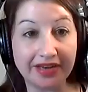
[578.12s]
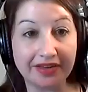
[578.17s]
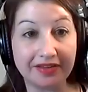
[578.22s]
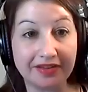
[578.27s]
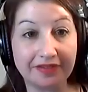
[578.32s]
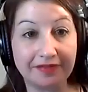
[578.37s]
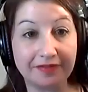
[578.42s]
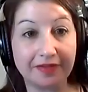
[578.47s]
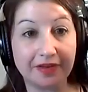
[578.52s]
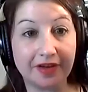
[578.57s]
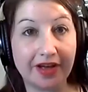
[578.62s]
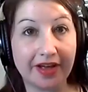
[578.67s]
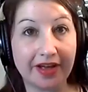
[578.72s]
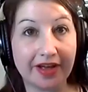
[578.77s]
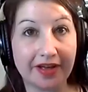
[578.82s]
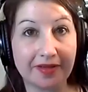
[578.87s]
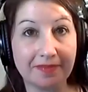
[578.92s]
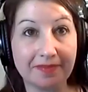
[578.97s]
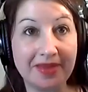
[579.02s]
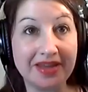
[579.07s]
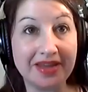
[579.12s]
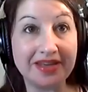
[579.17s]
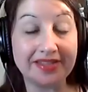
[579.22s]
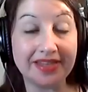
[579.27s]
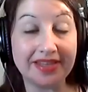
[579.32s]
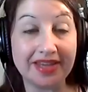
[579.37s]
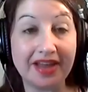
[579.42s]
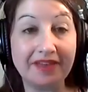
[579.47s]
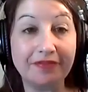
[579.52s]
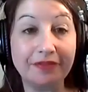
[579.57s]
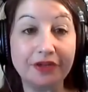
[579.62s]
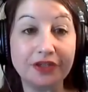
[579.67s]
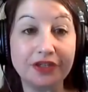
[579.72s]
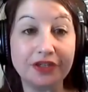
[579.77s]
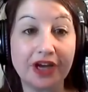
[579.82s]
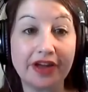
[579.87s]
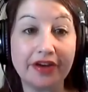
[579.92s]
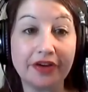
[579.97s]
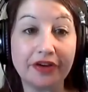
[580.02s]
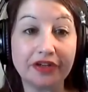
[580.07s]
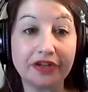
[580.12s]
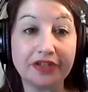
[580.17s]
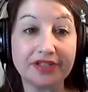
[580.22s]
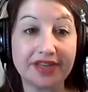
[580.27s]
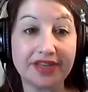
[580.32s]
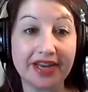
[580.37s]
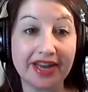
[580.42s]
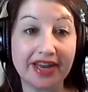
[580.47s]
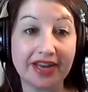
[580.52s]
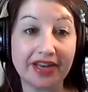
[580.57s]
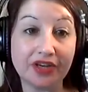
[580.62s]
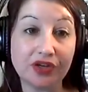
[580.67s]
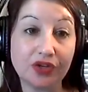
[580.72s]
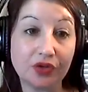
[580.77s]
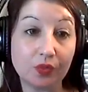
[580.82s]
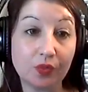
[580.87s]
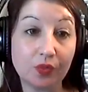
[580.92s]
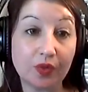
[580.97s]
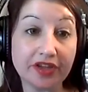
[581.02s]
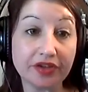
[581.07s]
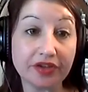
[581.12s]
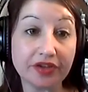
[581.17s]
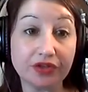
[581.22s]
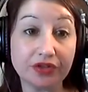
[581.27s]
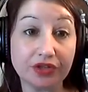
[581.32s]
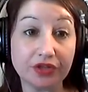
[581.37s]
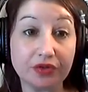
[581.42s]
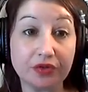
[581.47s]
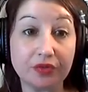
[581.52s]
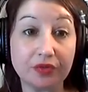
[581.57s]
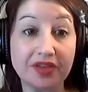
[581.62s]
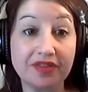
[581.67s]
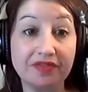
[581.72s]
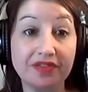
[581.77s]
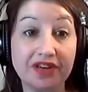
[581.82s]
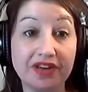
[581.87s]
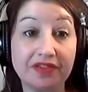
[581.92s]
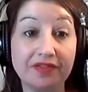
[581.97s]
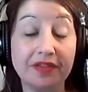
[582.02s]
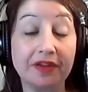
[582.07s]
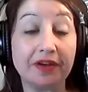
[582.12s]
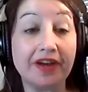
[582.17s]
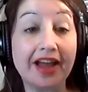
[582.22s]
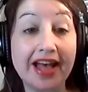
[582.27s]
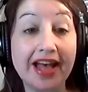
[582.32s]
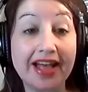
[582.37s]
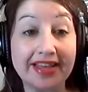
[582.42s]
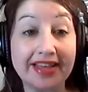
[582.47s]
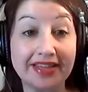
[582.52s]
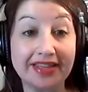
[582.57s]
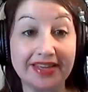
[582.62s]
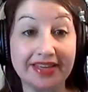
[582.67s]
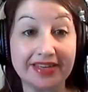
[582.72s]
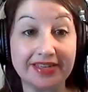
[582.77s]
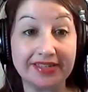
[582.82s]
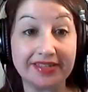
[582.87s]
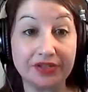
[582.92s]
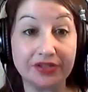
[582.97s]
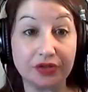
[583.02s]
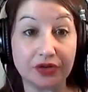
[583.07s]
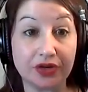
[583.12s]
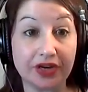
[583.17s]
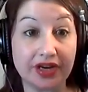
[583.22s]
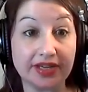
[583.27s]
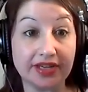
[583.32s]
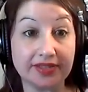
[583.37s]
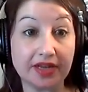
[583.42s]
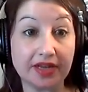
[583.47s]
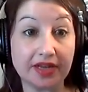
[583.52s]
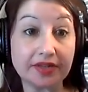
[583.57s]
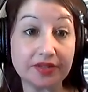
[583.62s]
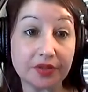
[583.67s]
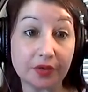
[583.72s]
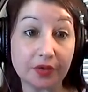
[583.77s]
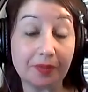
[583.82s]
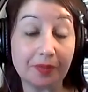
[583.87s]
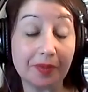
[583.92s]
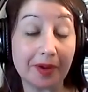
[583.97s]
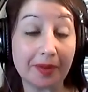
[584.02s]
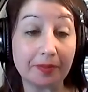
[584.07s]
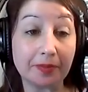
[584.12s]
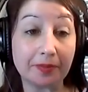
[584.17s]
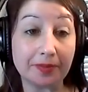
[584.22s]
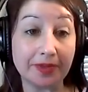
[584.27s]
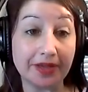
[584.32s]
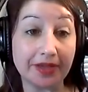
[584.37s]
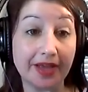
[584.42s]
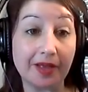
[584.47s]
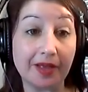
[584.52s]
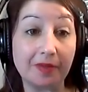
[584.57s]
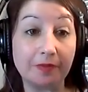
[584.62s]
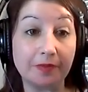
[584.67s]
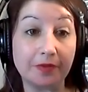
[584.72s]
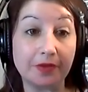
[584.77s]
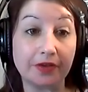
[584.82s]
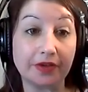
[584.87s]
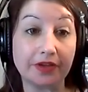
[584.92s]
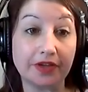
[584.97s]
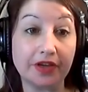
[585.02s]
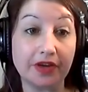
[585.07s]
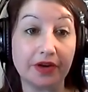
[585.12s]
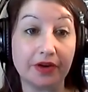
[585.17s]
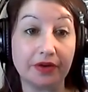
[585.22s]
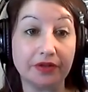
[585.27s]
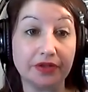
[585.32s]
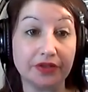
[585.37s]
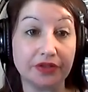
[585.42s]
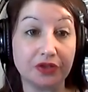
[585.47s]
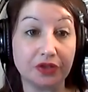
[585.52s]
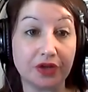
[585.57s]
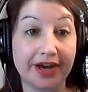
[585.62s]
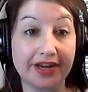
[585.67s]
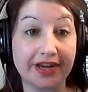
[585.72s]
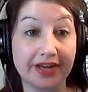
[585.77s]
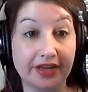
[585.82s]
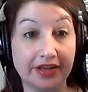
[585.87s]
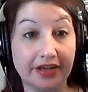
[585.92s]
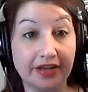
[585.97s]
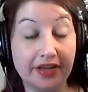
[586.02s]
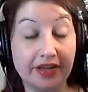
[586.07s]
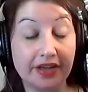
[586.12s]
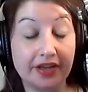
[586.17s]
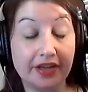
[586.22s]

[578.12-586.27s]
of makes the effort to understand what you do, even if they're not in the industry, is also probably helpful, to try to